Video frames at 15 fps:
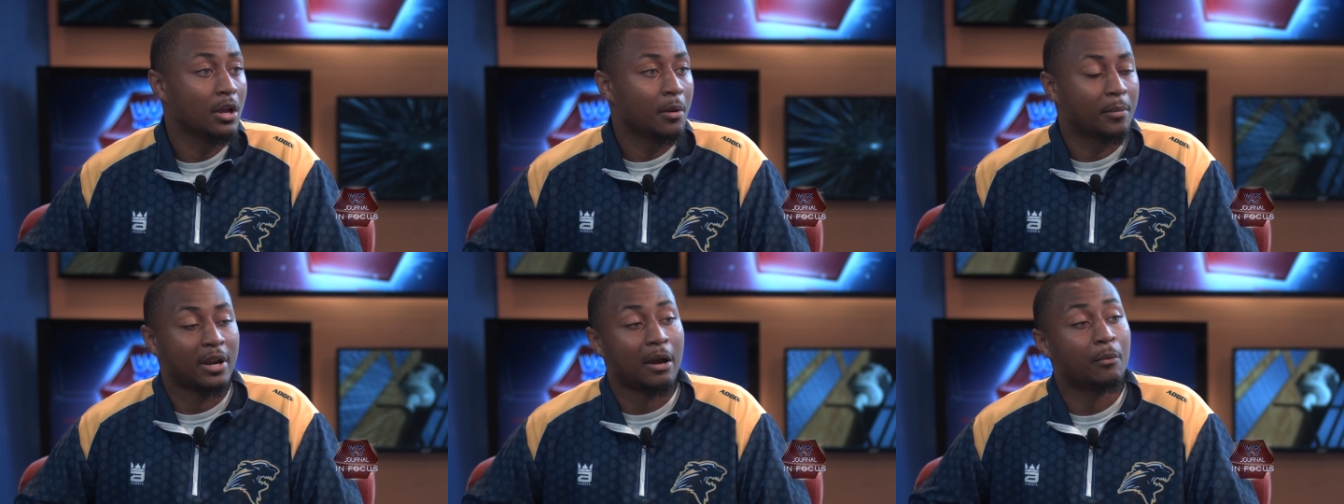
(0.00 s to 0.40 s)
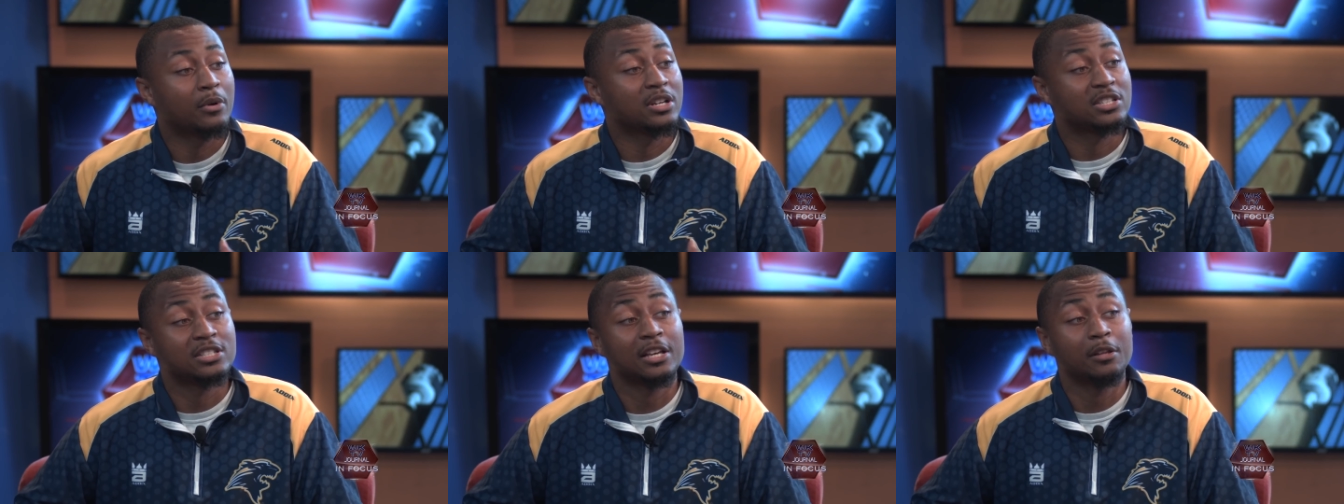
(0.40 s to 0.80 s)
but I
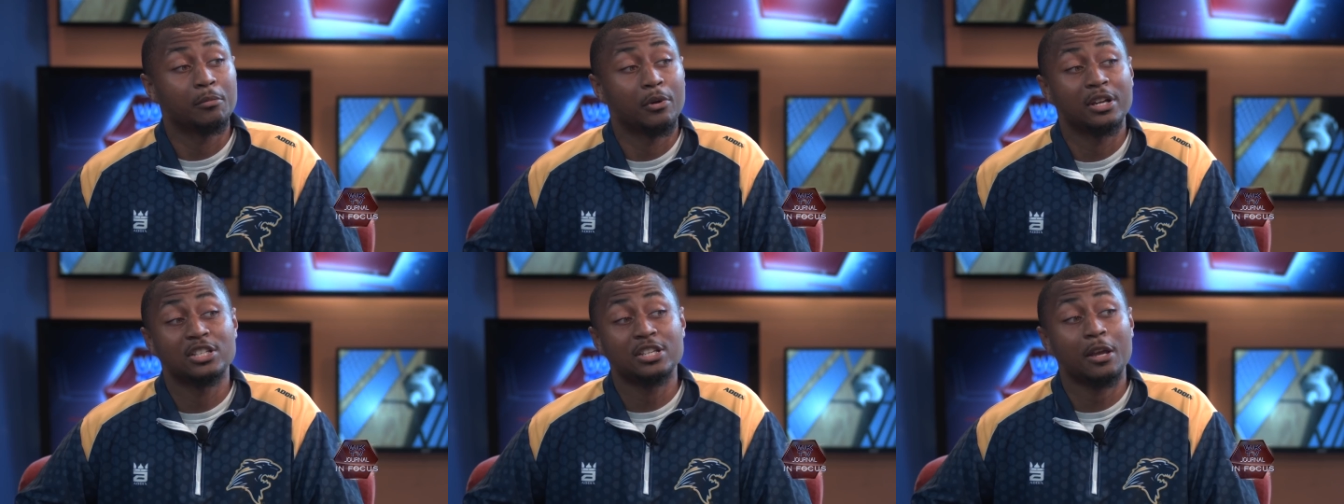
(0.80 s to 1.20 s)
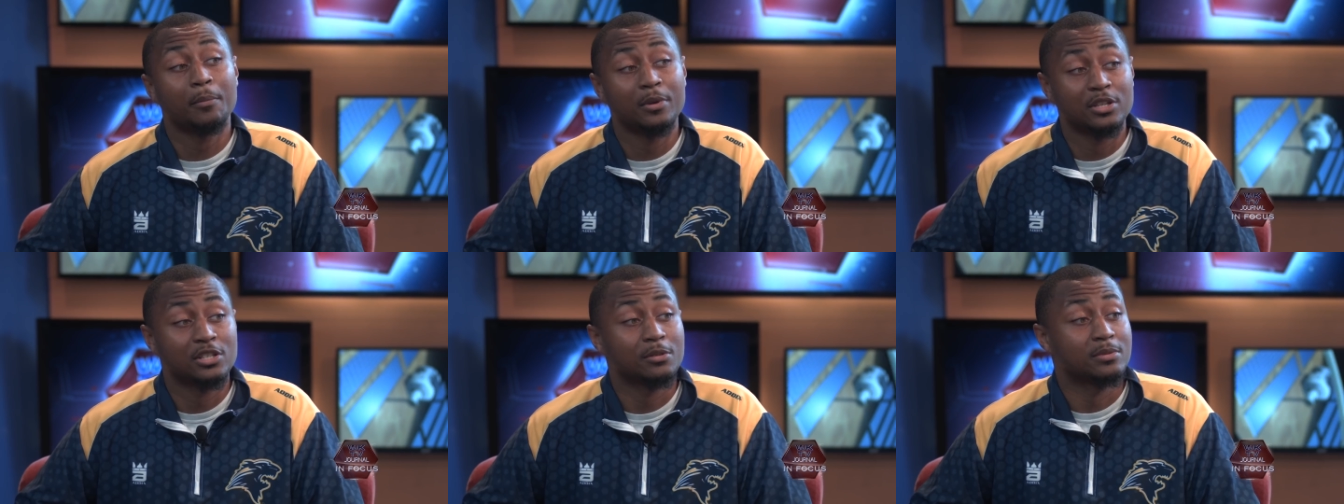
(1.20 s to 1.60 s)
want to celebrate
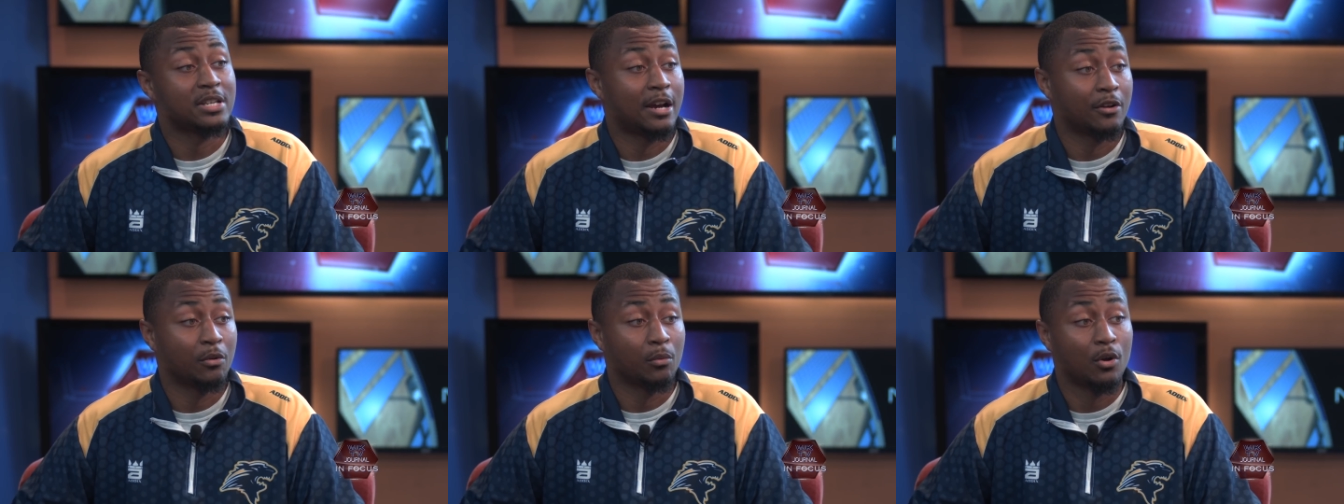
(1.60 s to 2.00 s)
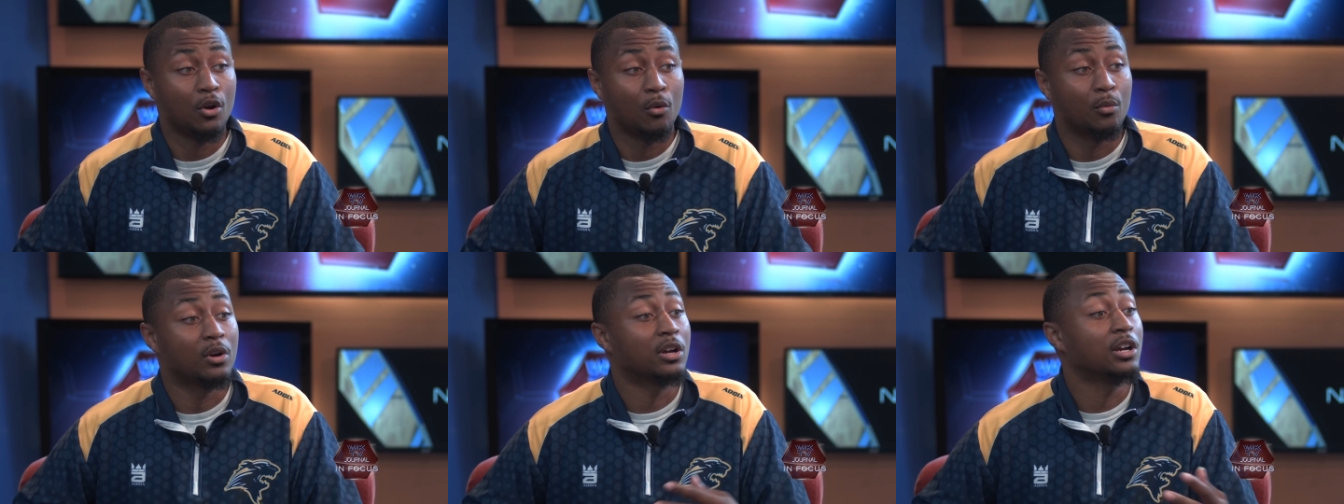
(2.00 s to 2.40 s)
championships down the road
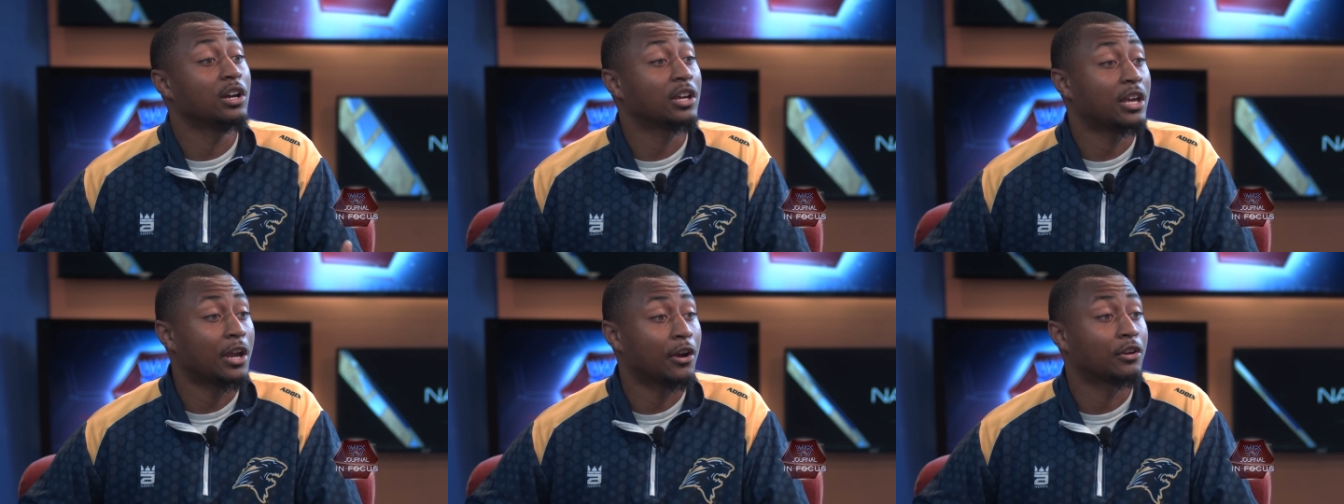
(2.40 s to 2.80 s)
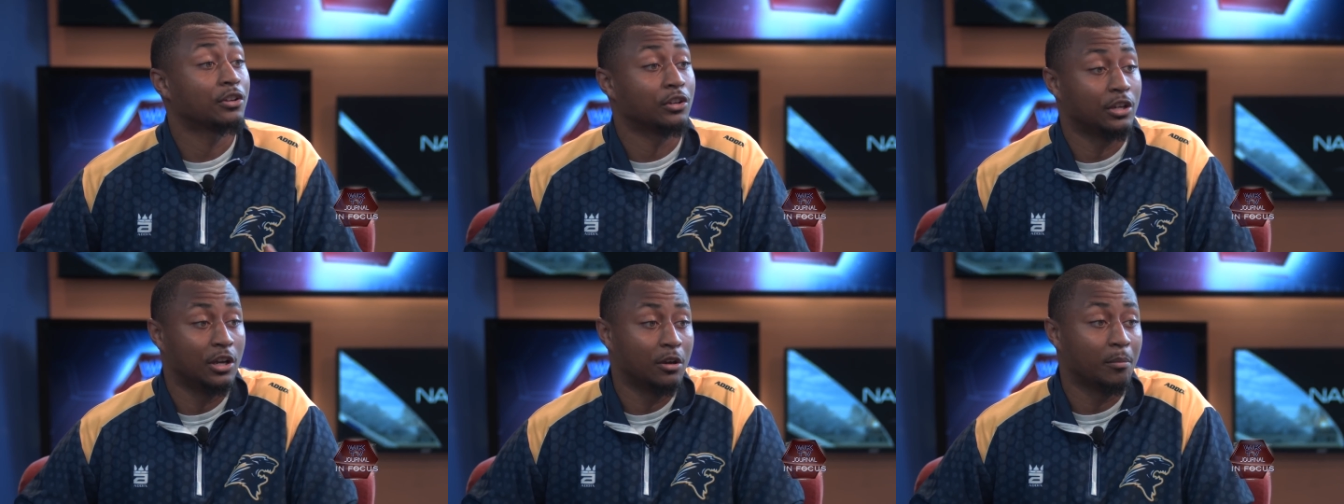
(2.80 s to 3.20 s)
with good character
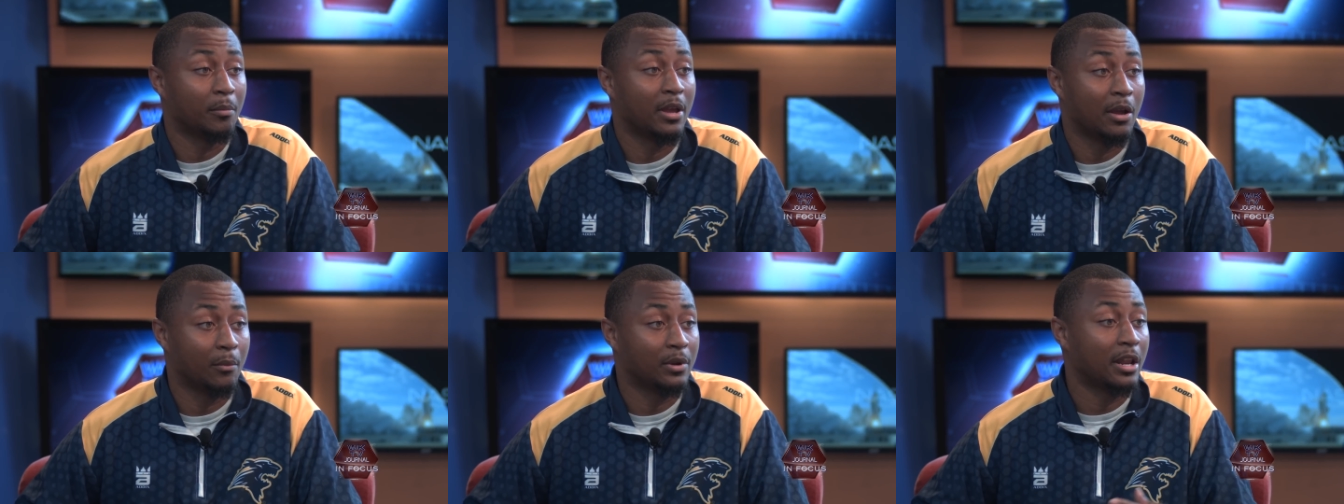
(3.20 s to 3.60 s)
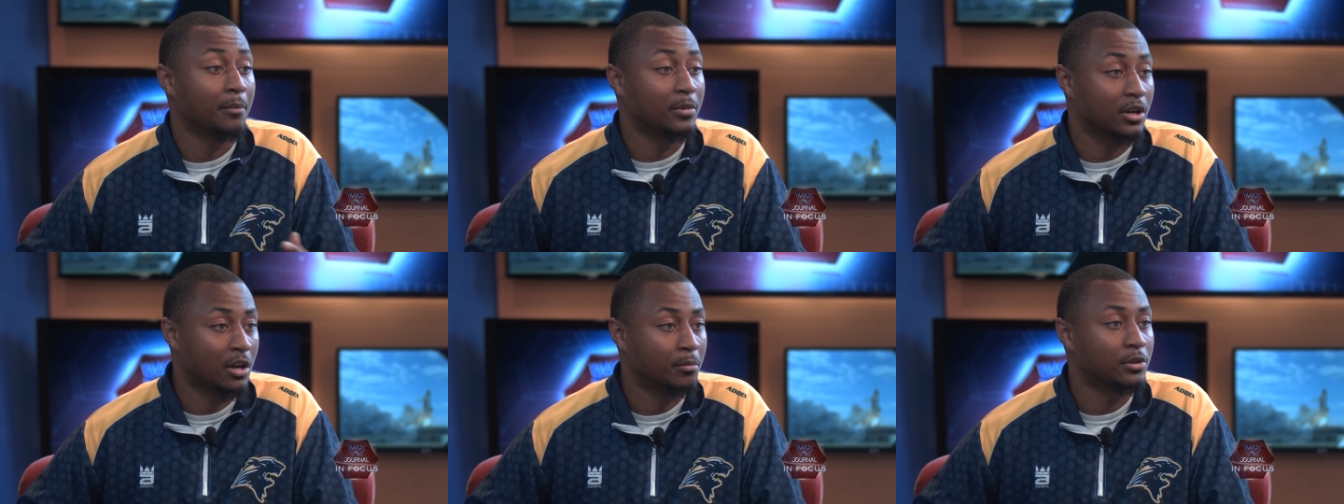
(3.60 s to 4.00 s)
young men when they
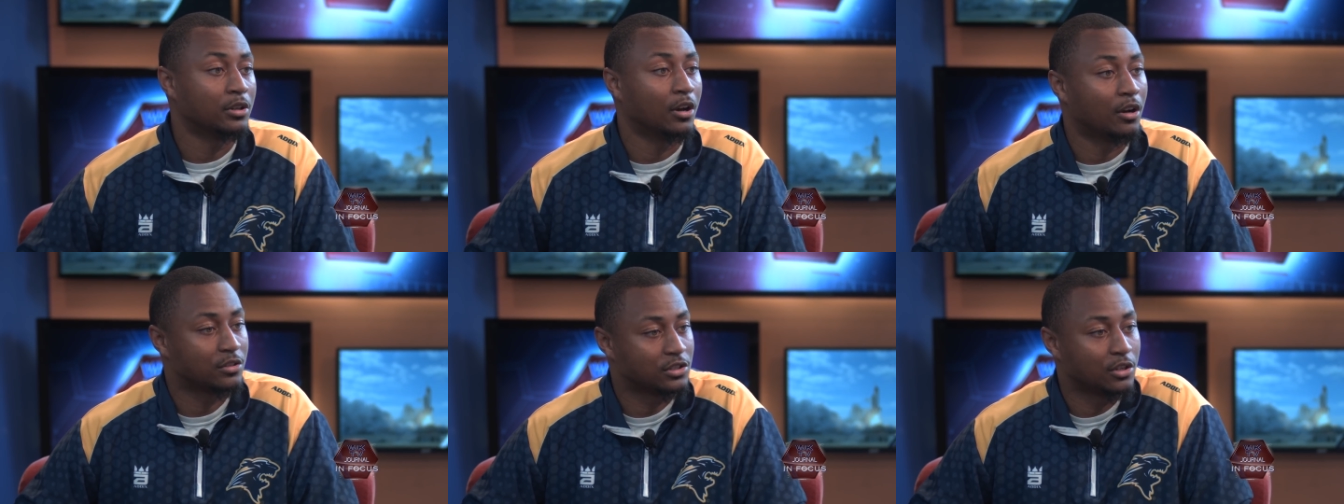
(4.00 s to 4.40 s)
become adults.